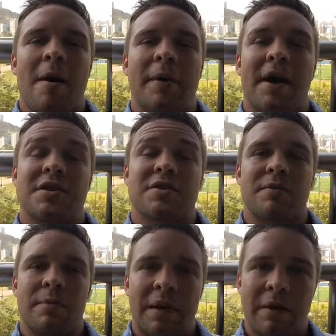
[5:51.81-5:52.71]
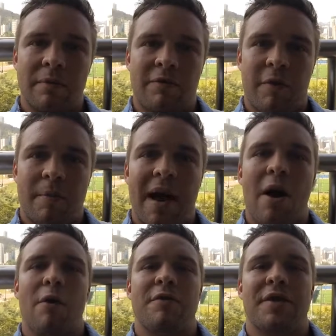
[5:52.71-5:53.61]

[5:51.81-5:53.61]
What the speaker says: because from now over